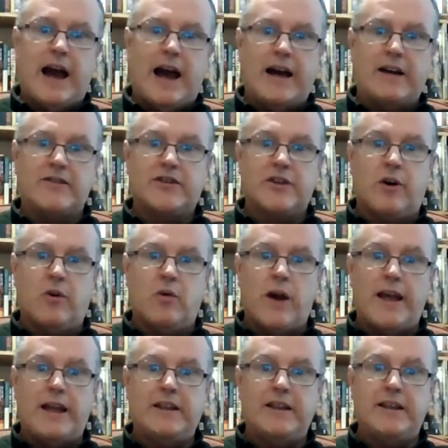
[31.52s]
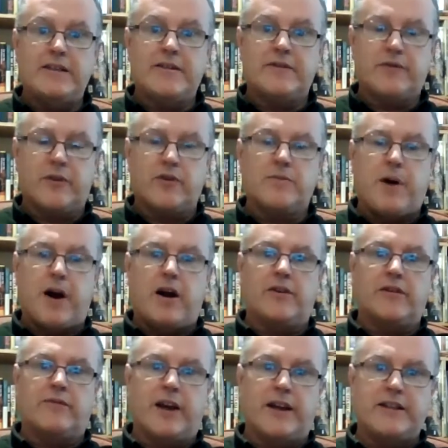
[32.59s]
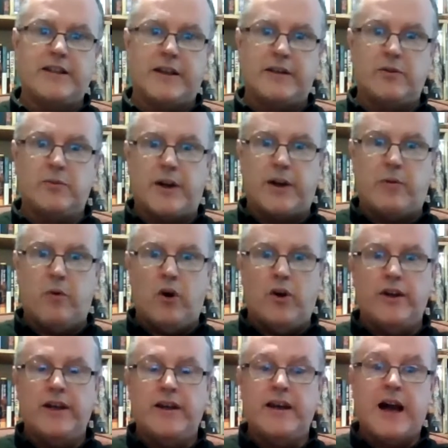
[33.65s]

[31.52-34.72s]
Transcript: So in this first part of 1921,